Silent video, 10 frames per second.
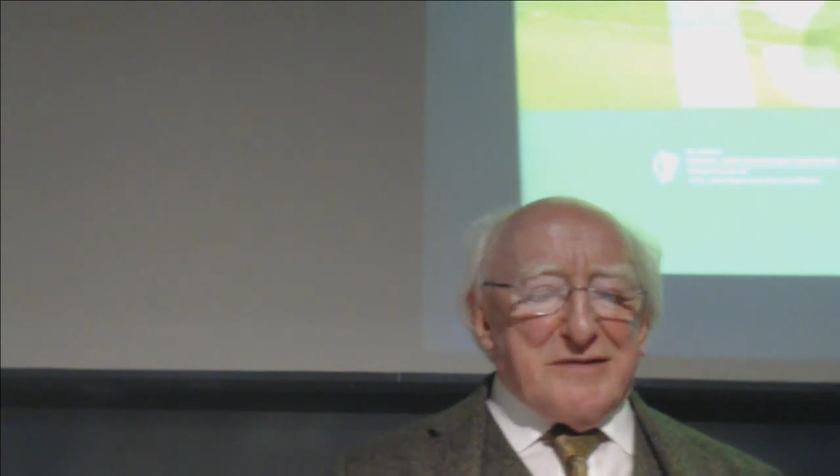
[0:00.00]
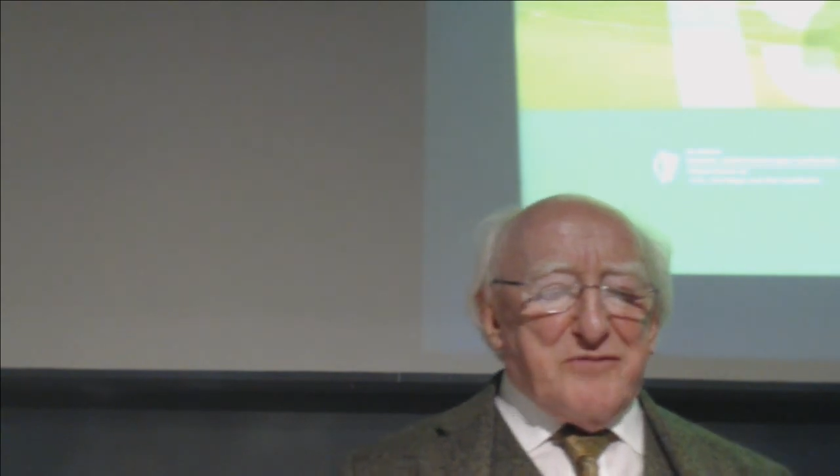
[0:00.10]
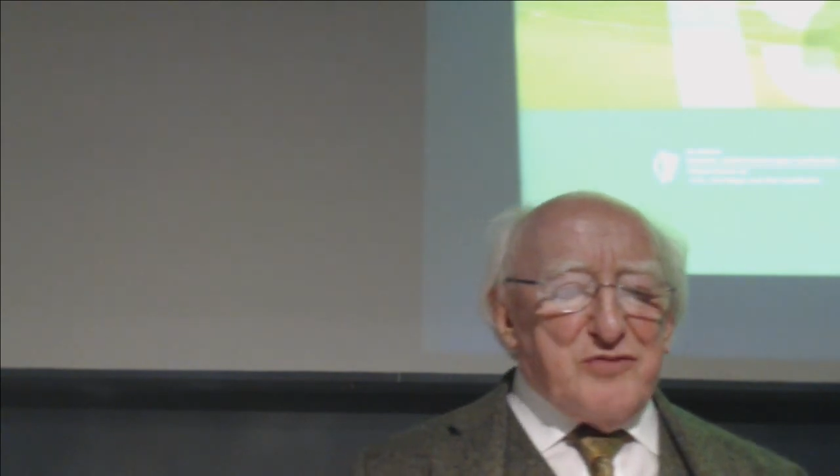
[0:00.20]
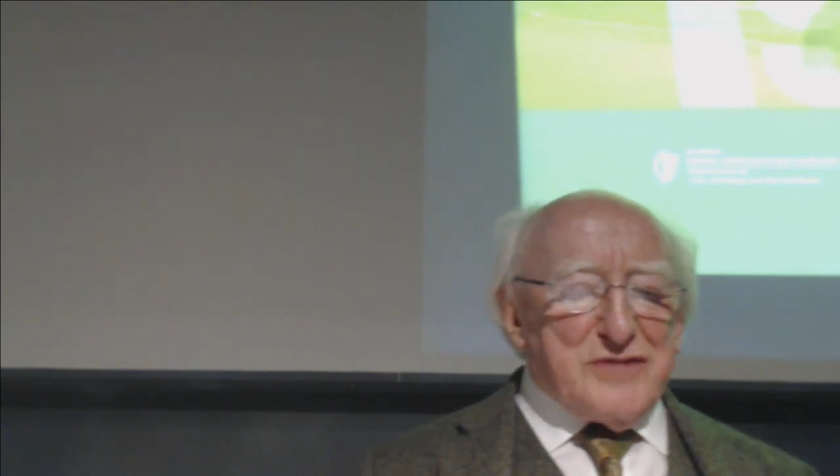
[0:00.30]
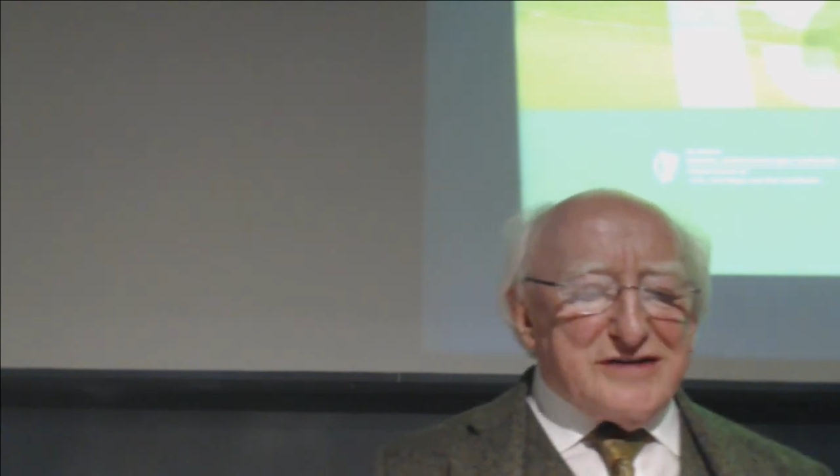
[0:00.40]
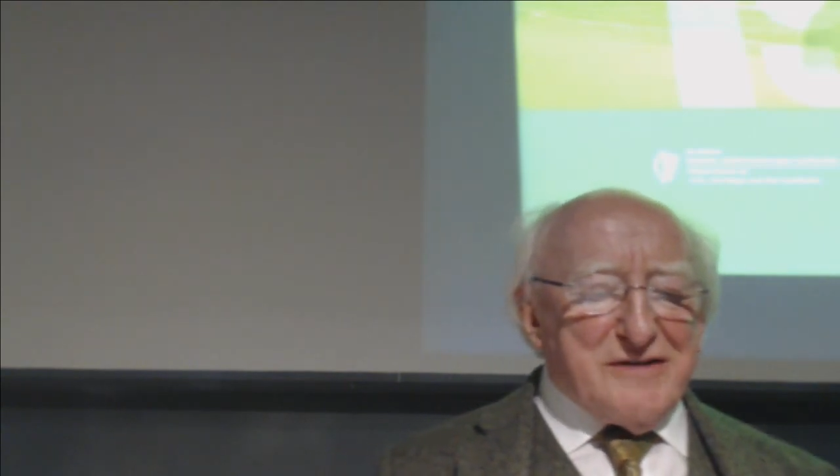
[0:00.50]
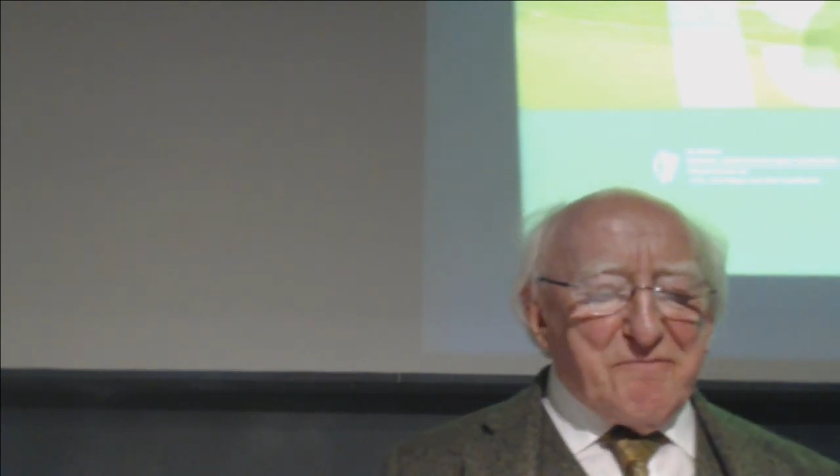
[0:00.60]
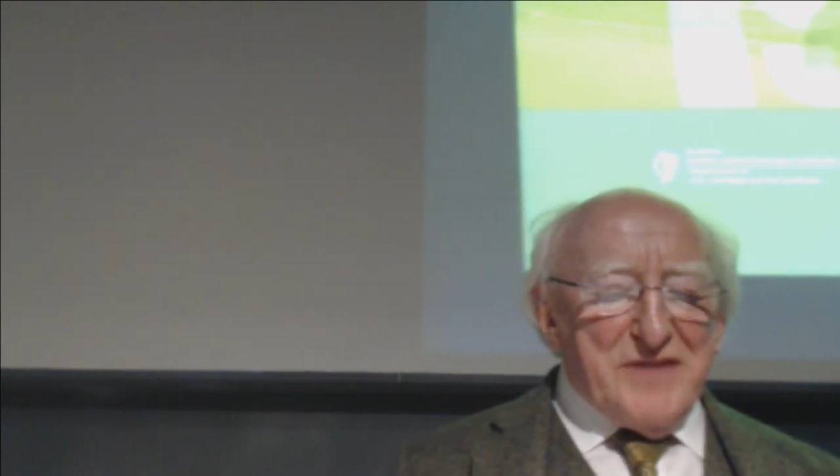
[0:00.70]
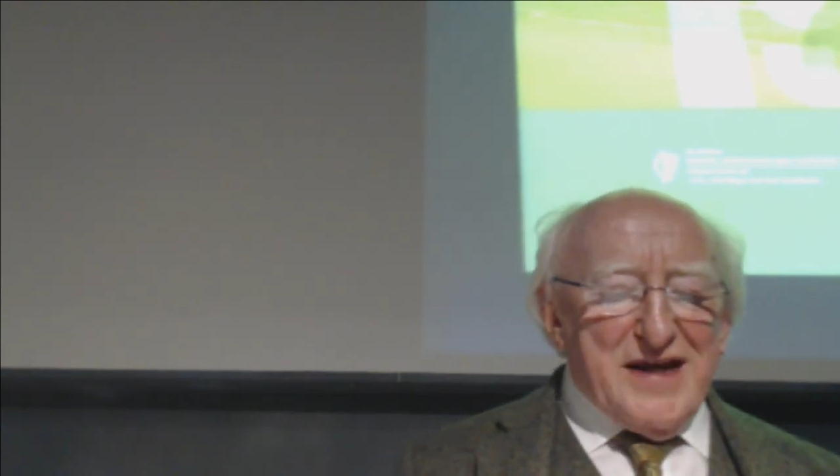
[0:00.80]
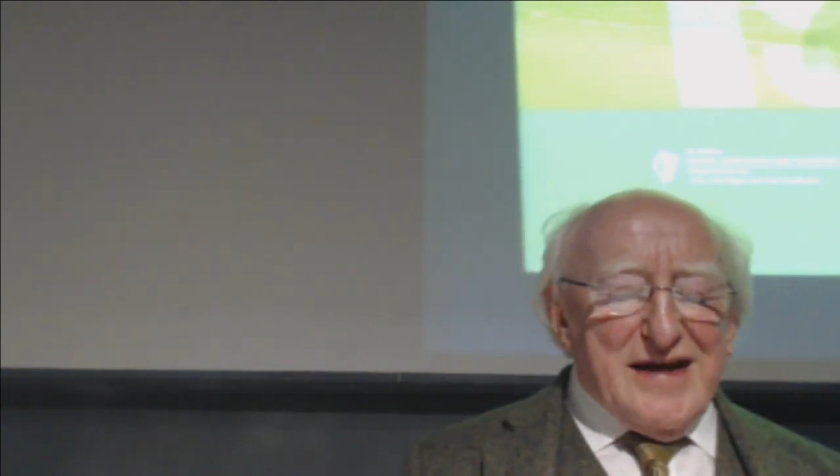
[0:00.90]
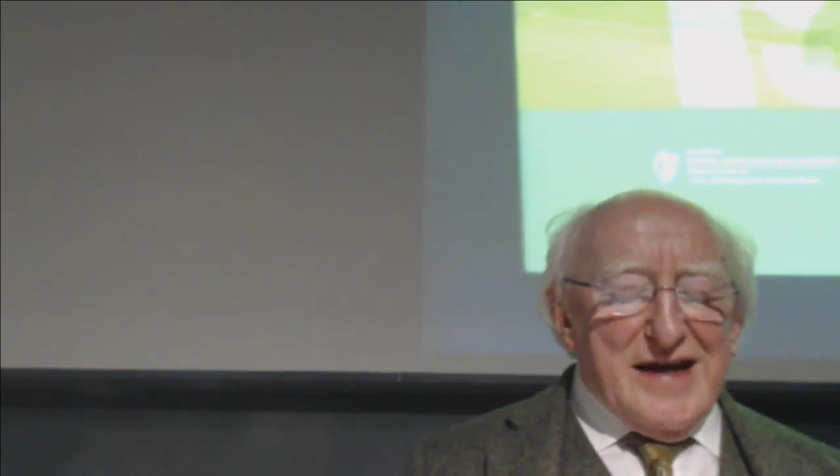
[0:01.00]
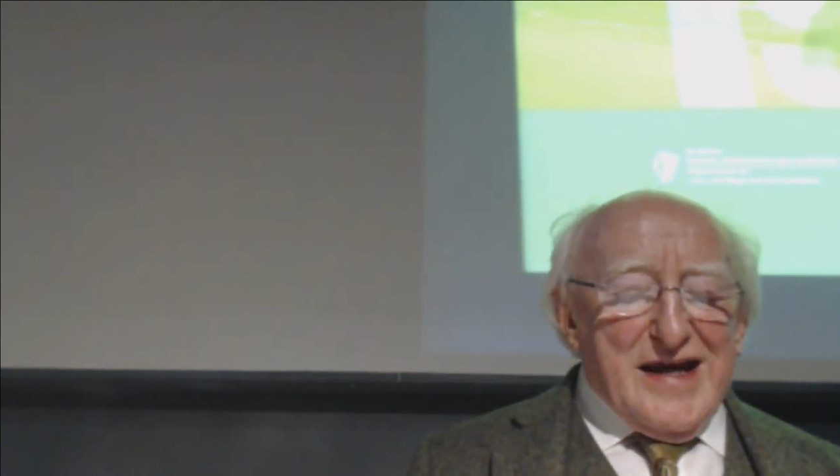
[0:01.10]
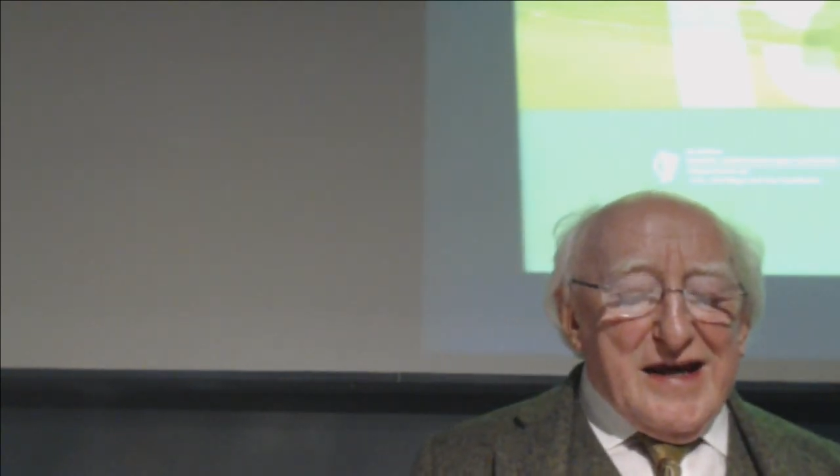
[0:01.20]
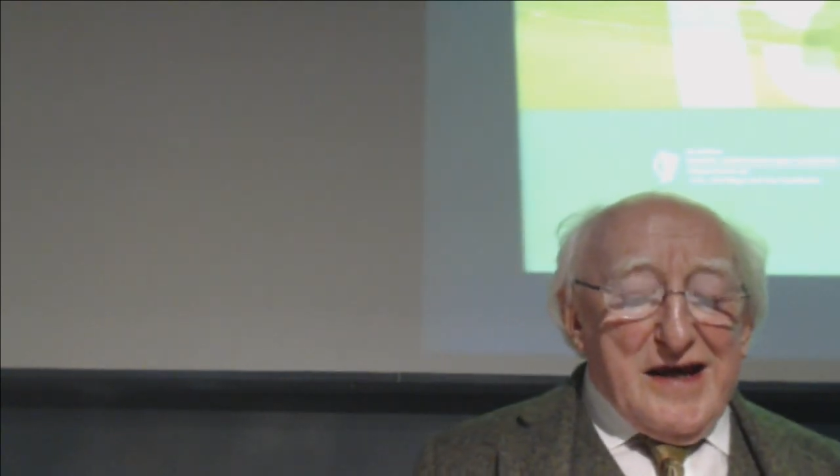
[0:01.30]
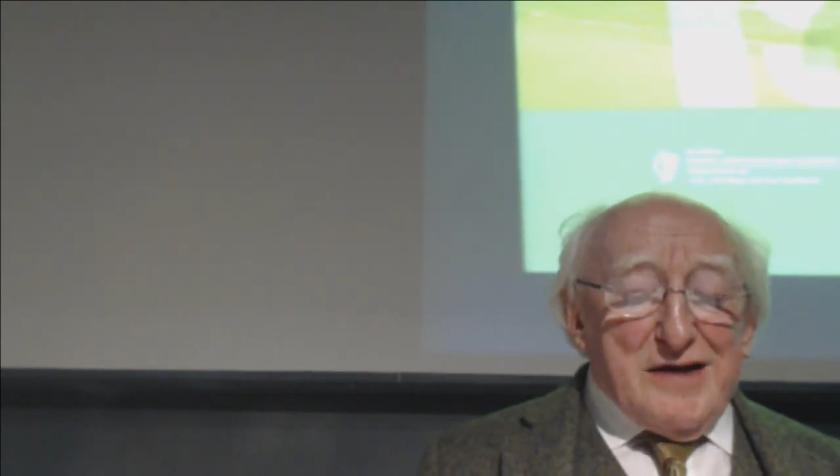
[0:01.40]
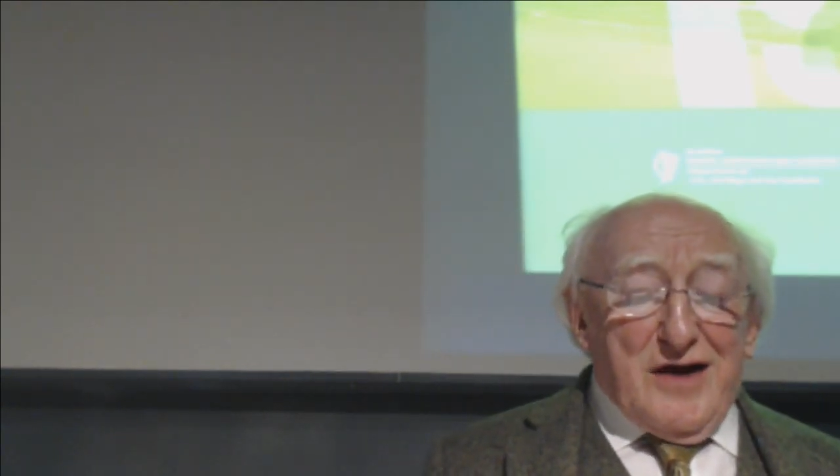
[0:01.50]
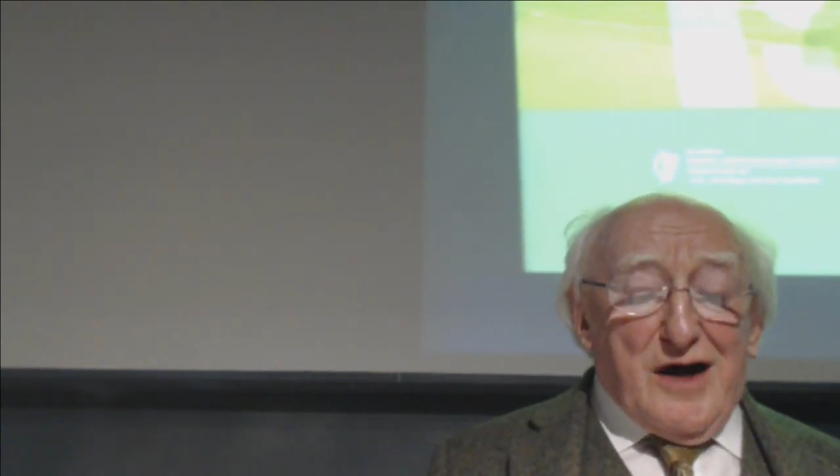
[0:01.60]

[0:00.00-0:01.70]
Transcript: the moment.